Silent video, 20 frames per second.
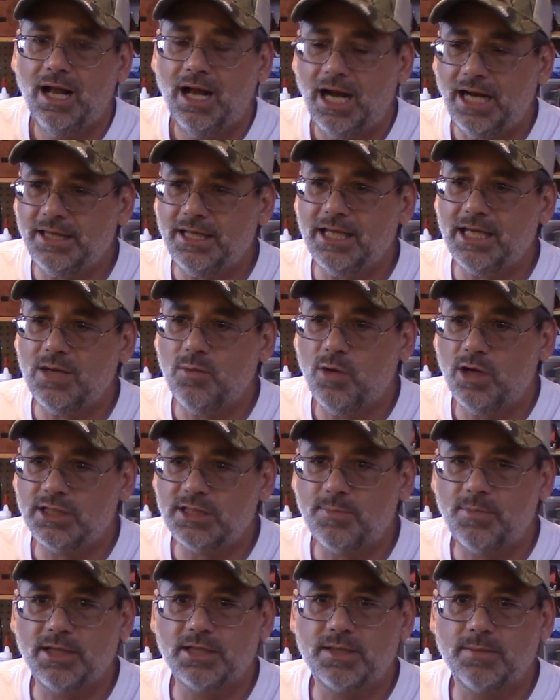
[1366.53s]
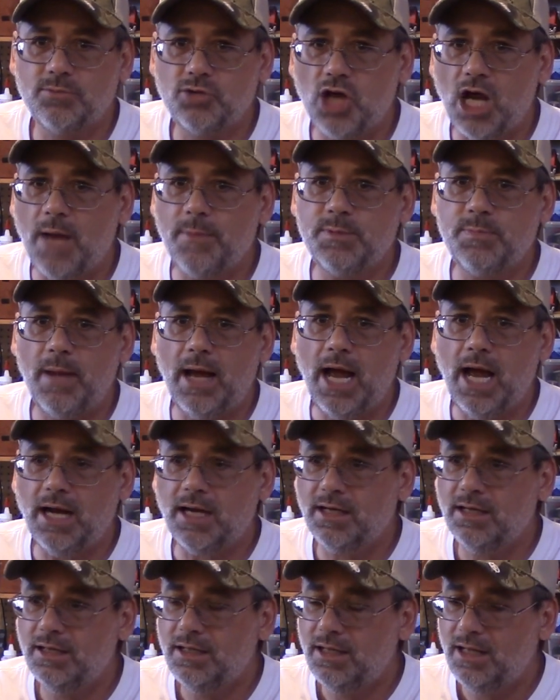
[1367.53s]
I think he wants to bring some jobs
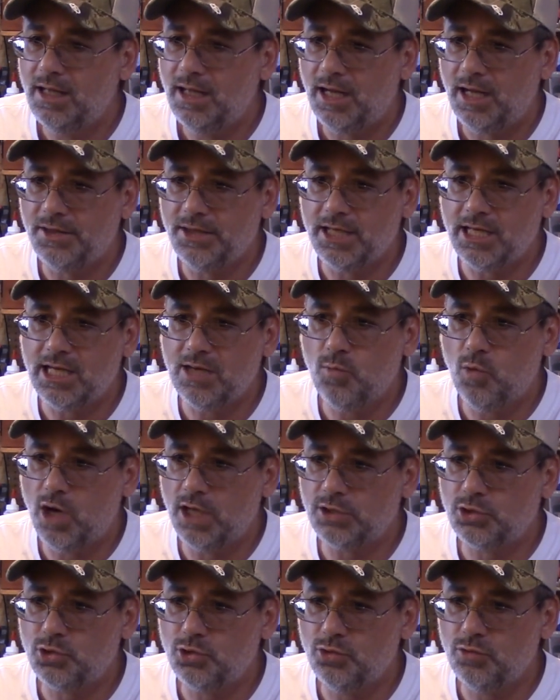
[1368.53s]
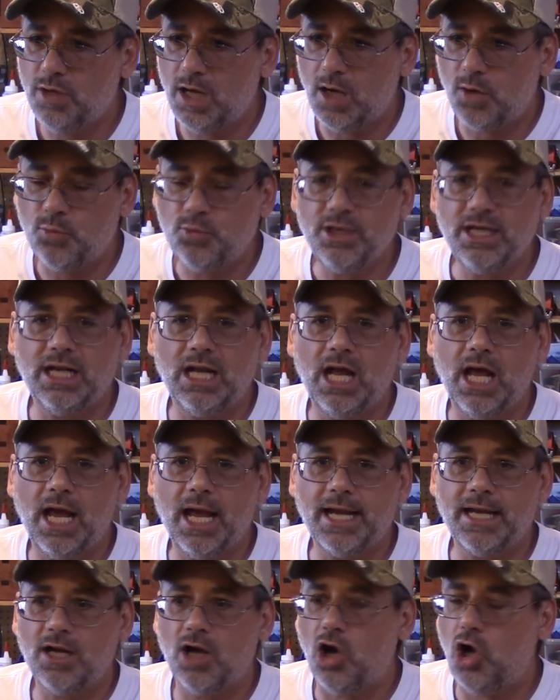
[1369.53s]
back. I think he wants to uh,
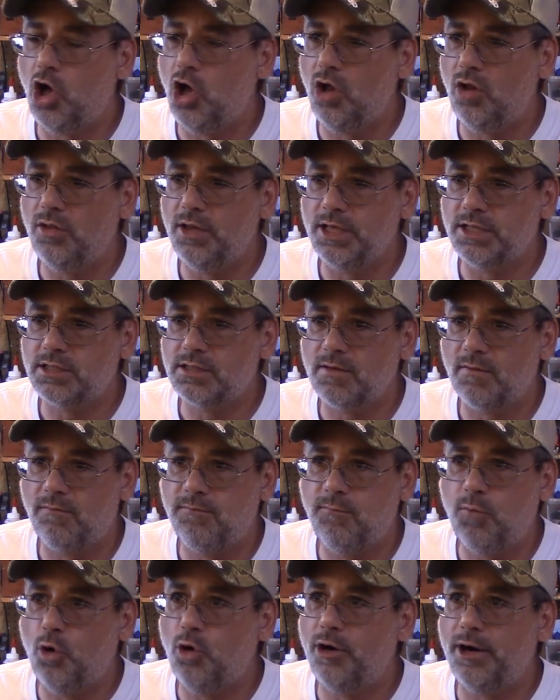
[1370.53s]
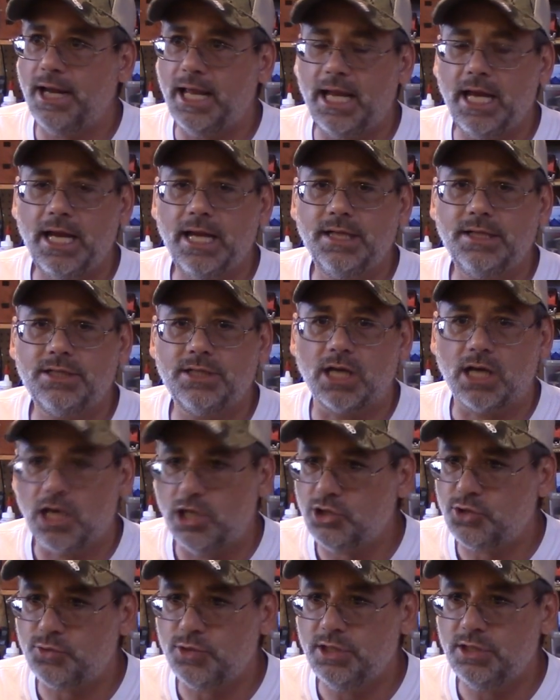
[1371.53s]
realign all this foreign aid to
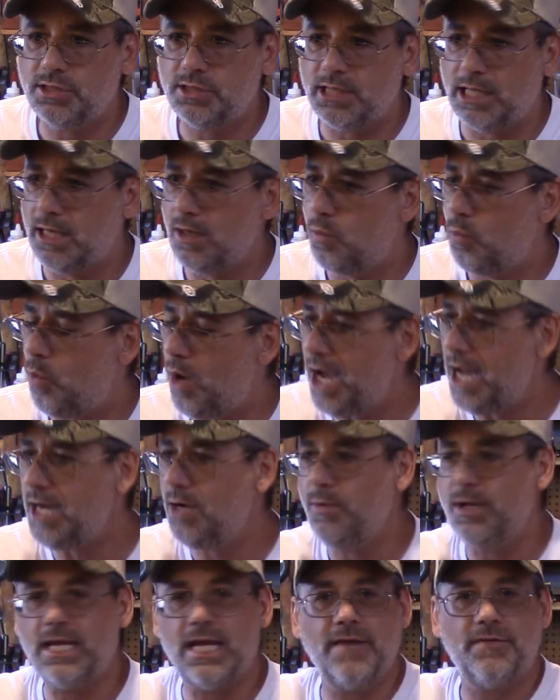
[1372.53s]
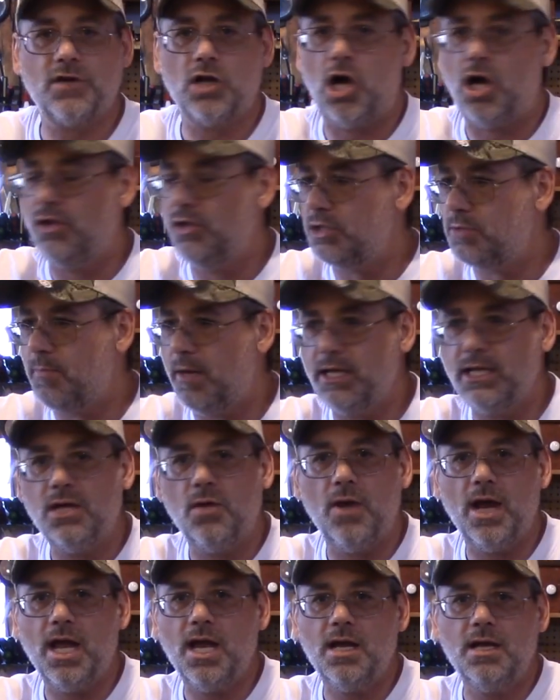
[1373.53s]
countries. Like, why are we giving all this money
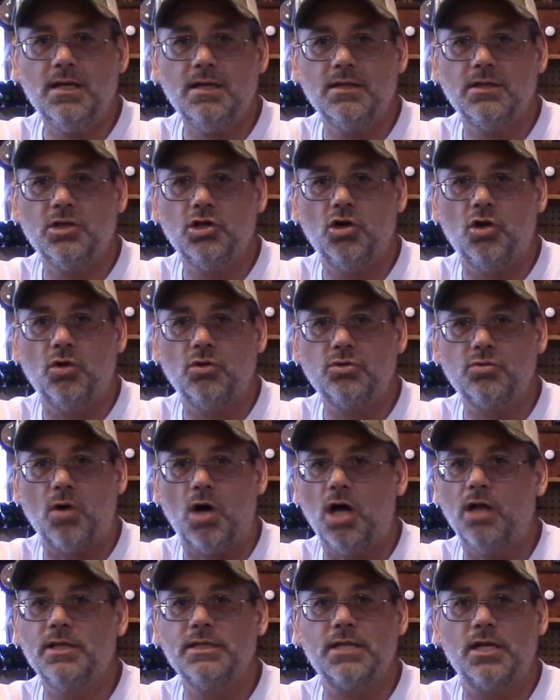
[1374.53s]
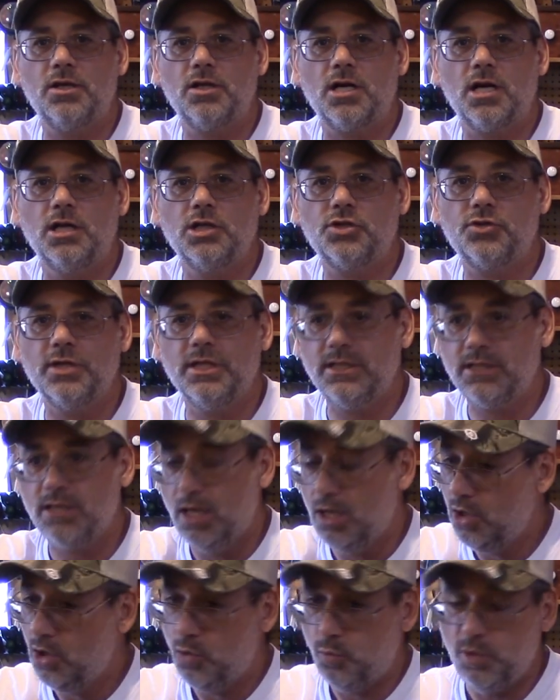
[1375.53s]
away, you know, to all these other countries?
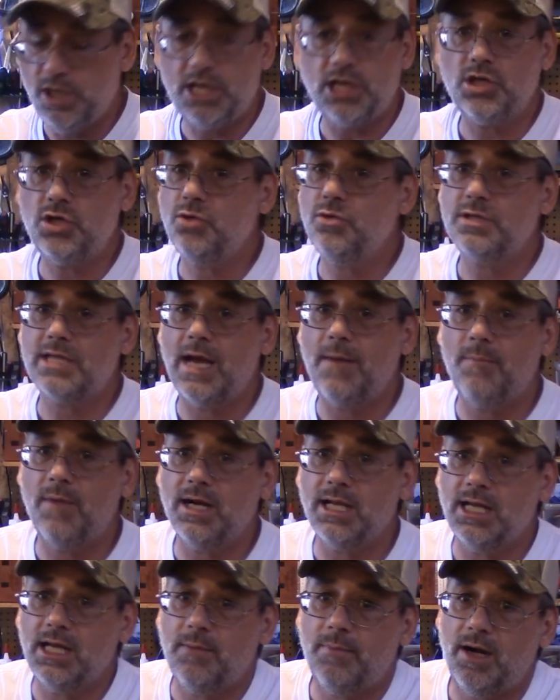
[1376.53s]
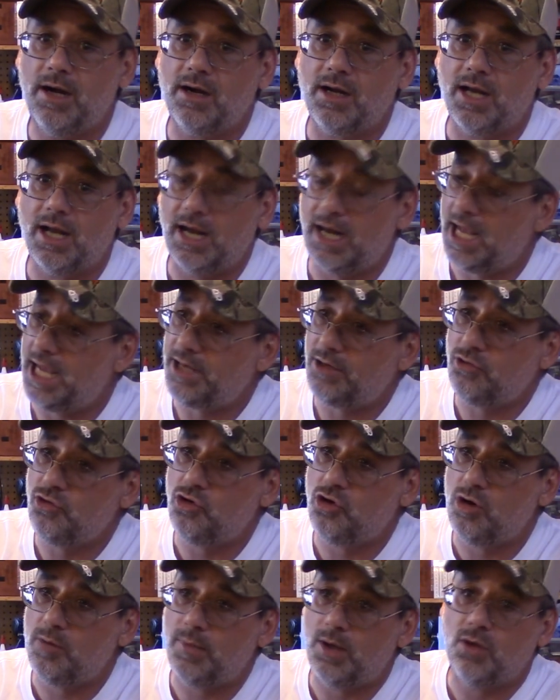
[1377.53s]
We could use that money in America. And I don't
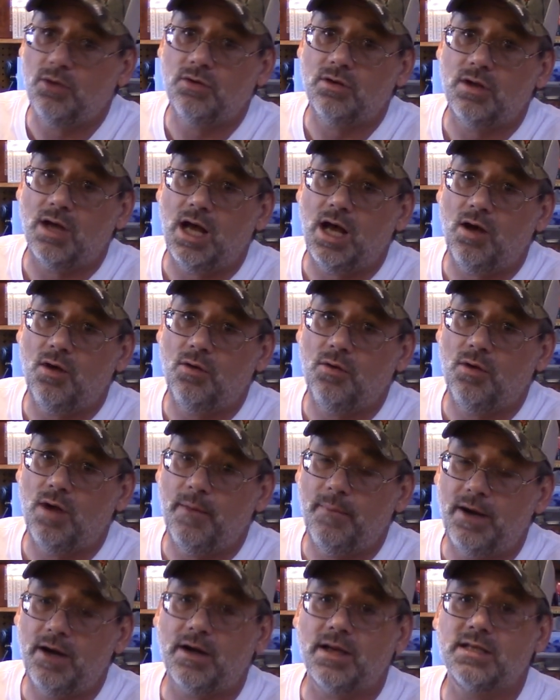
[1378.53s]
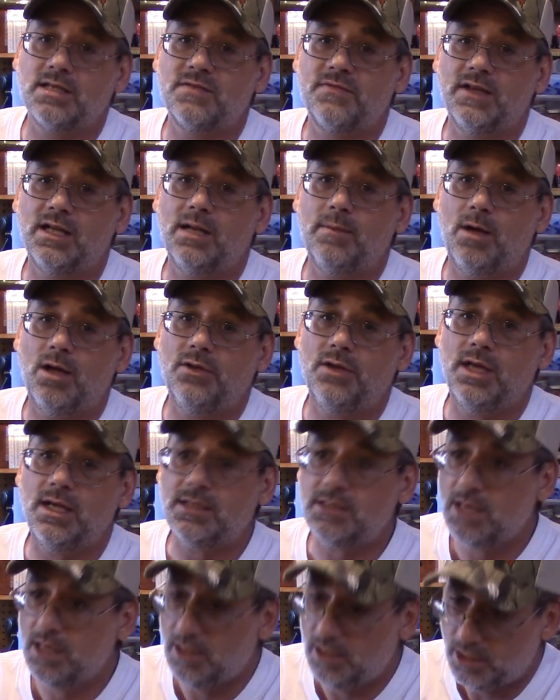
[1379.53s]
know about how Americans feel about
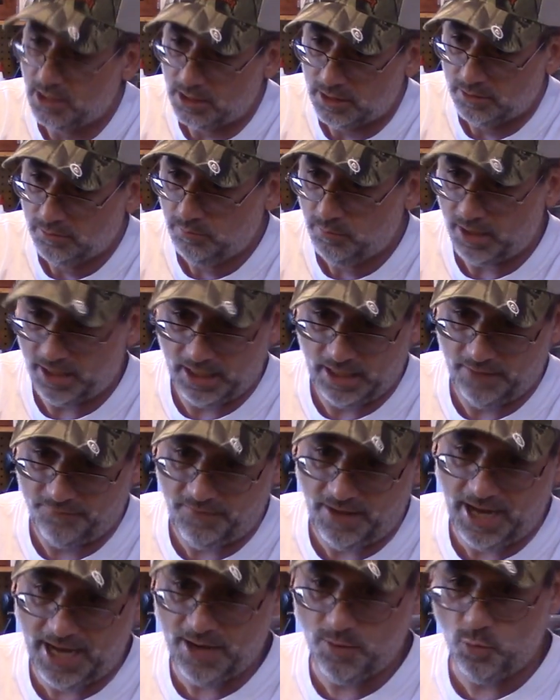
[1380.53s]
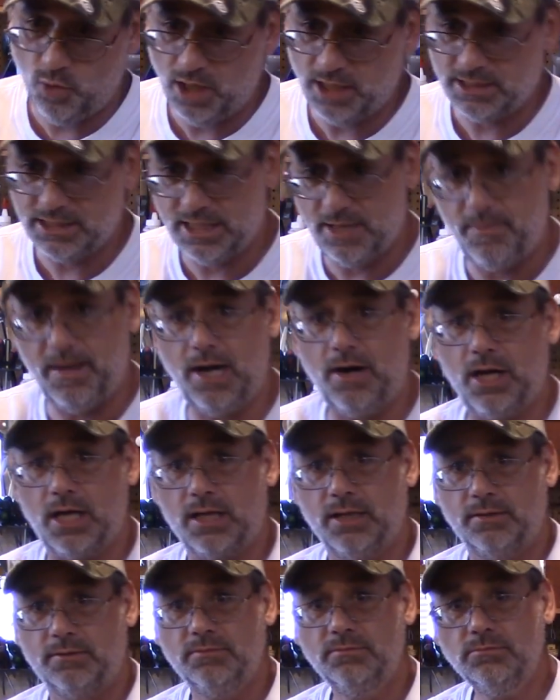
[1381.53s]
this, but if I was an
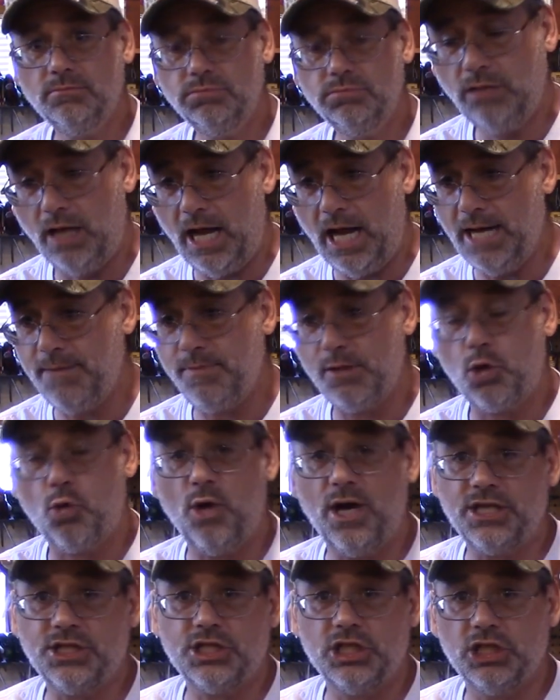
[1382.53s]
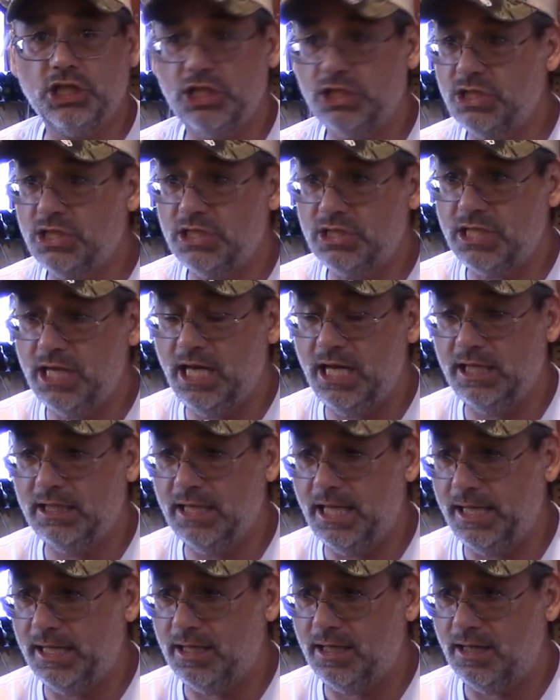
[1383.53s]
American, I'd be questioning this and saying,
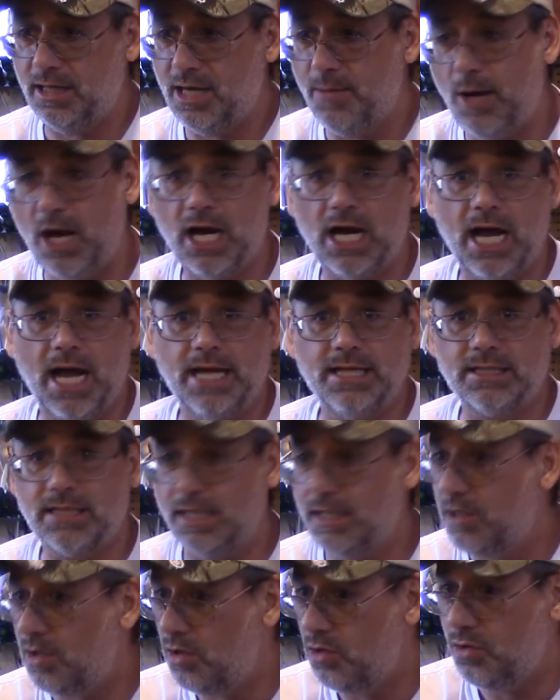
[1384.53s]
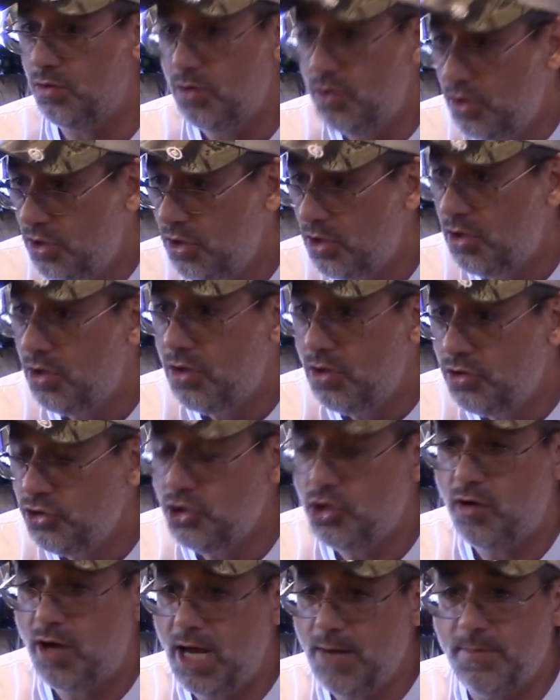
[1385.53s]
like, come on, guys, like,
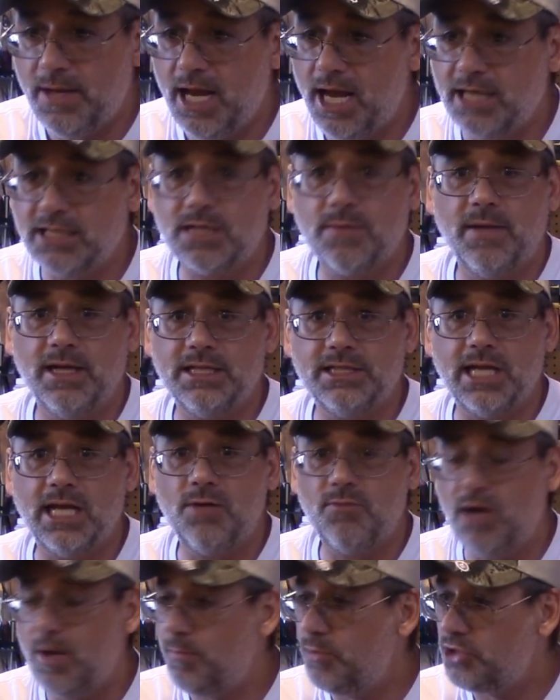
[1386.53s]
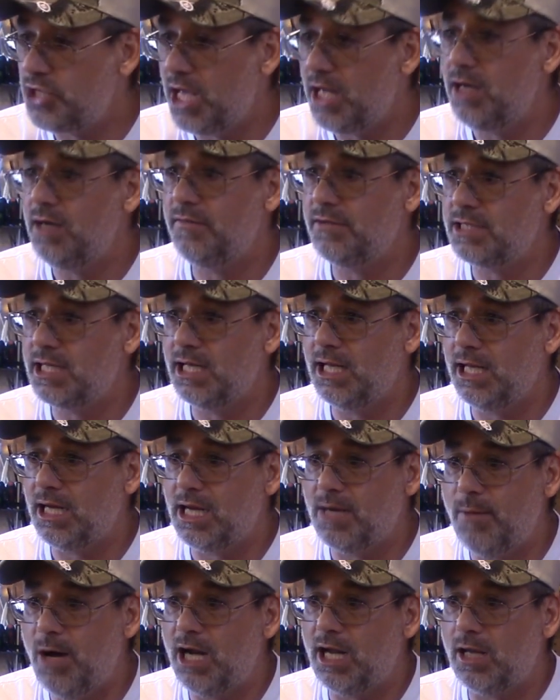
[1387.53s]
you know, I'd be asking my state representative and saying,
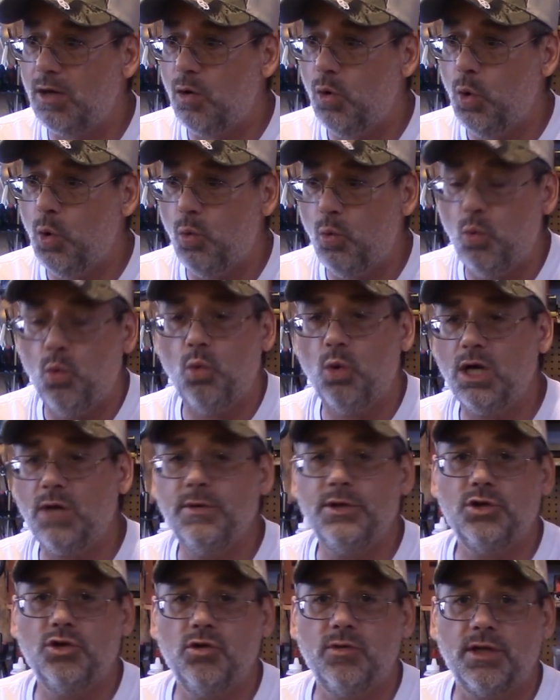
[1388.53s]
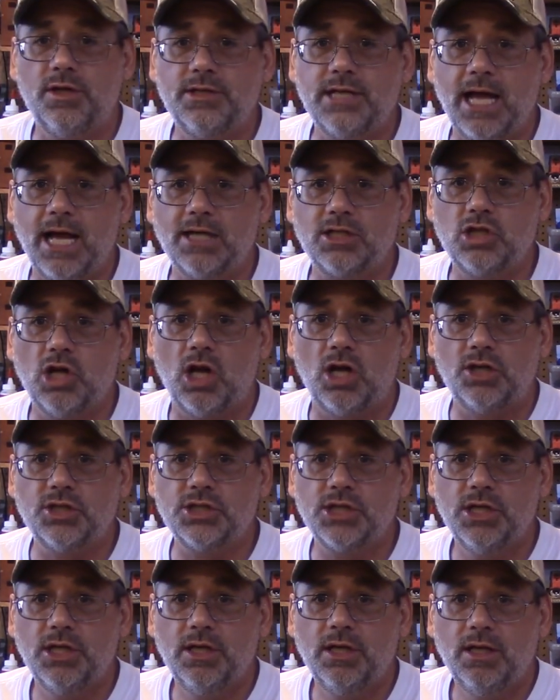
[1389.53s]
like, come on, like, what are we doing with our tax
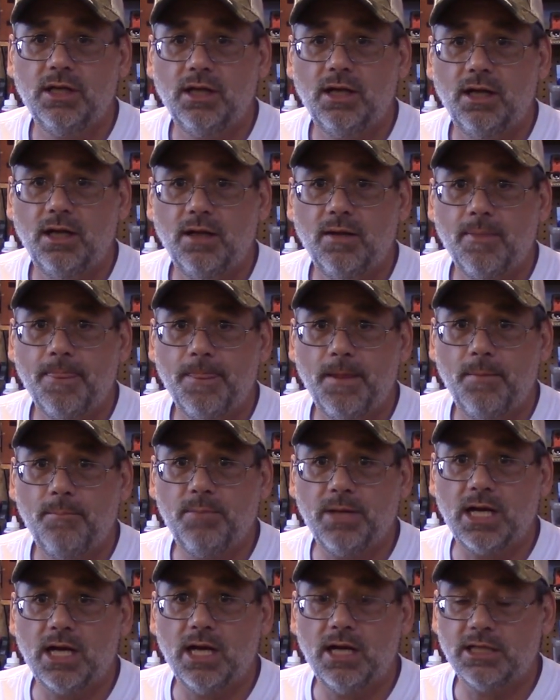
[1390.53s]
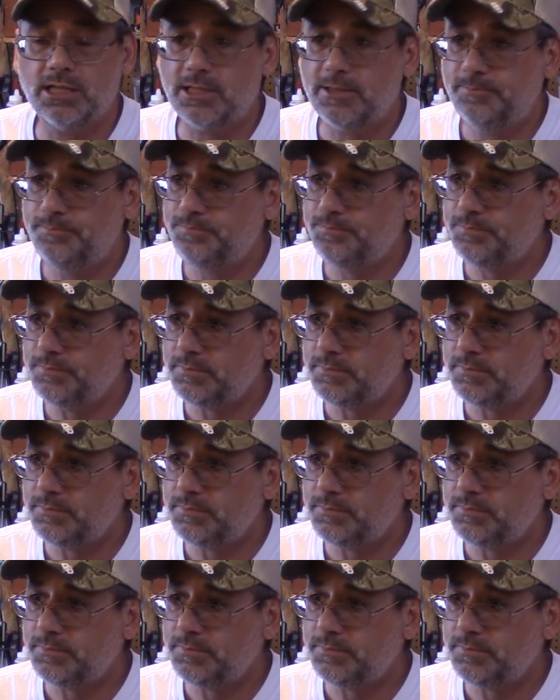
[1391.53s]
dollars? Because